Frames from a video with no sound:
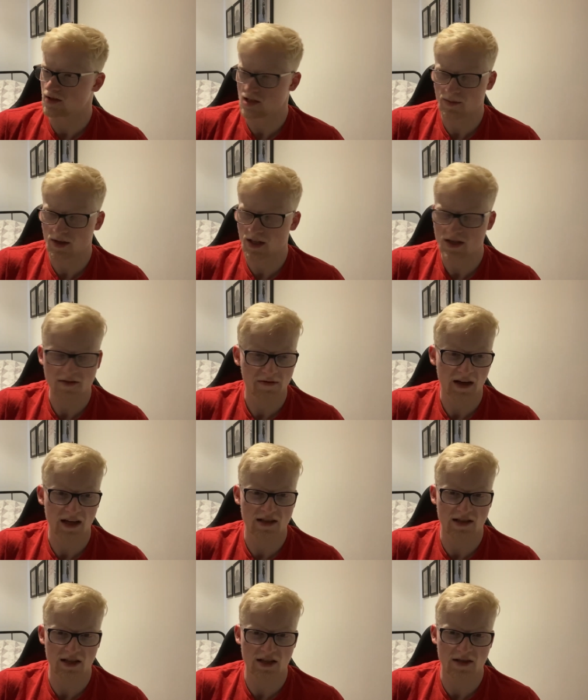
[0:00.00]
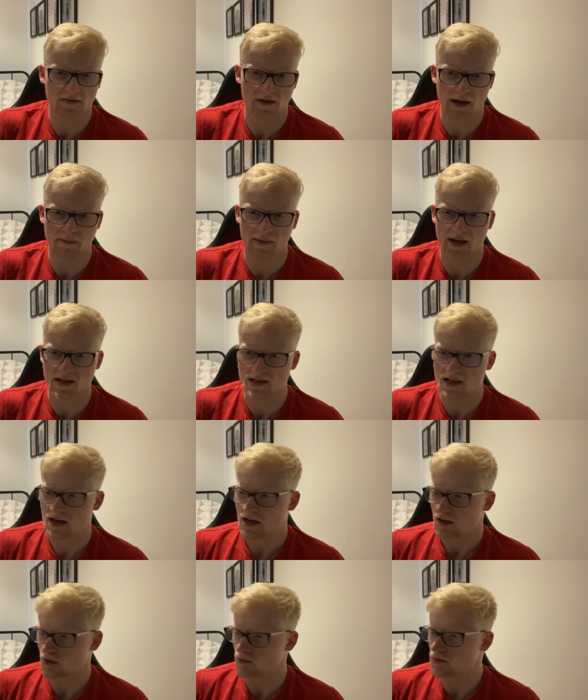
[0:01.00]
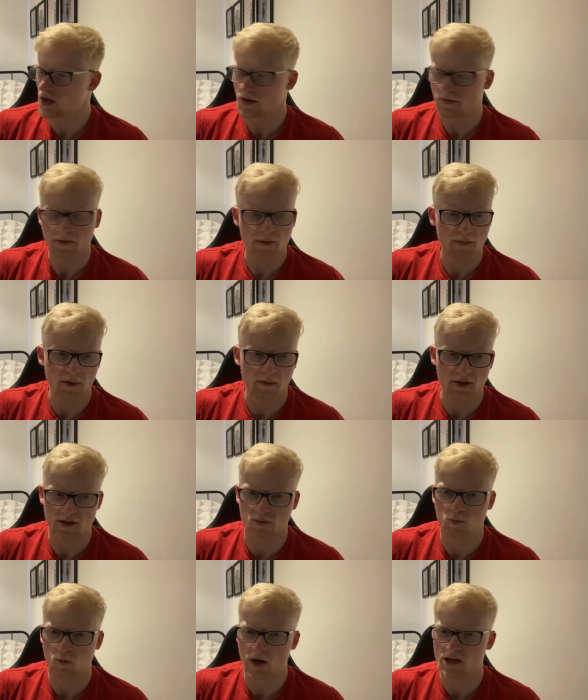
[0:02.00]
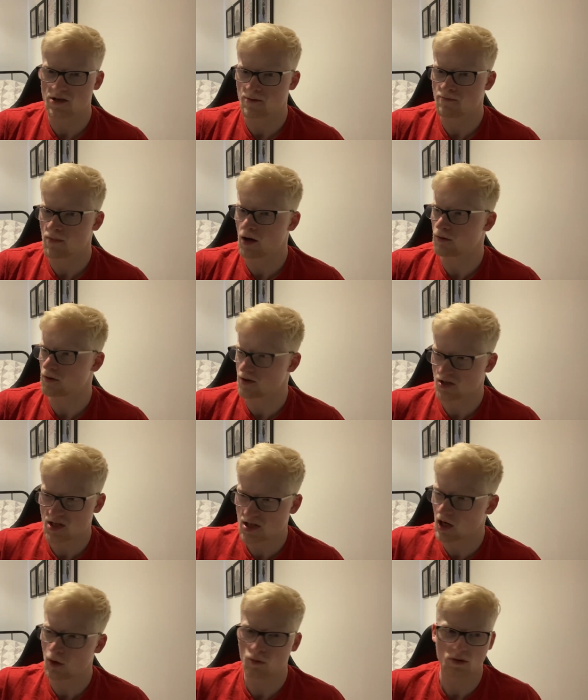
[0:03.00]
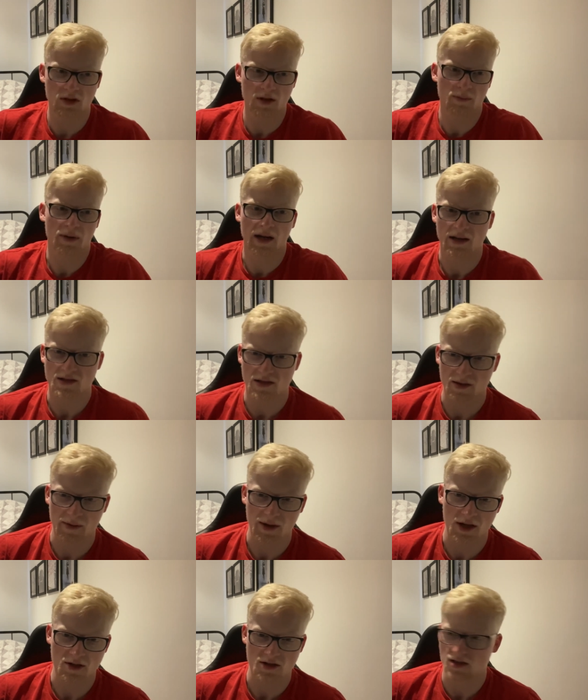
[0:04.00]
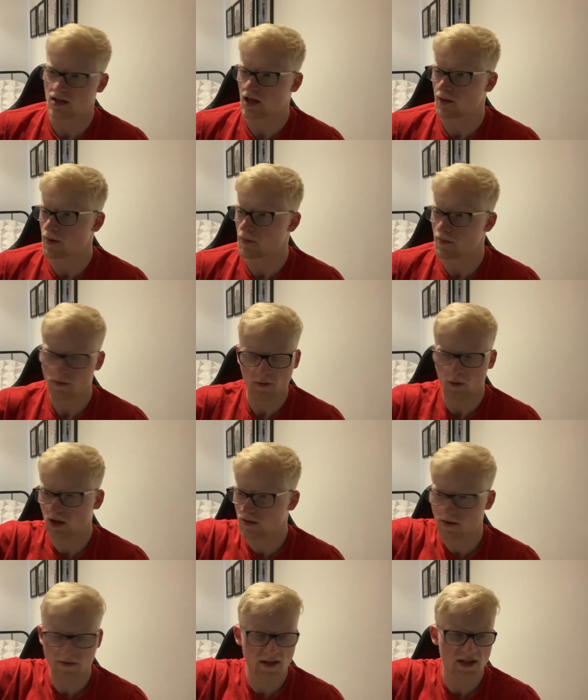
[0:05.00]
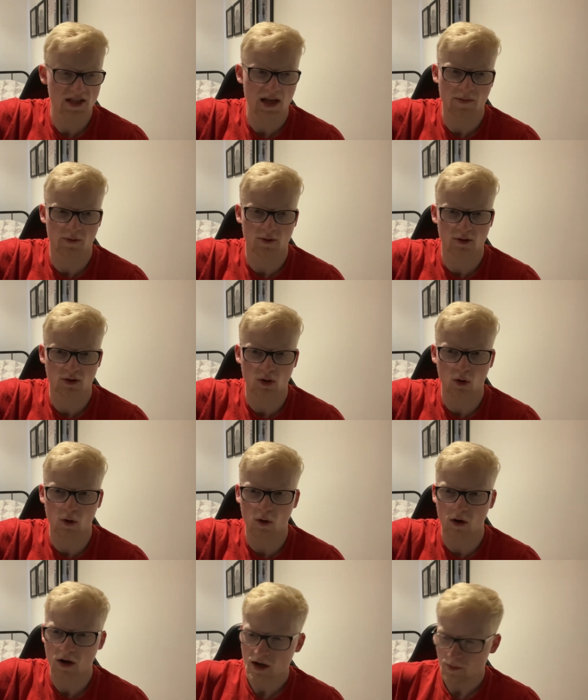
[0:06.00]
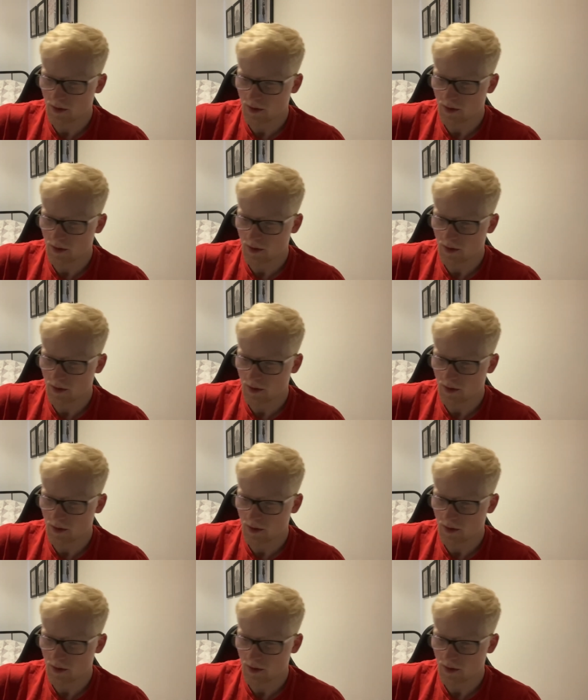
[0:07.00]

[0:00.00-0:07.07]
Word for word: some of these fans and these fan base do nothing but just whinge and moan and scold the players and the managers that come in before they've even stepped through the door,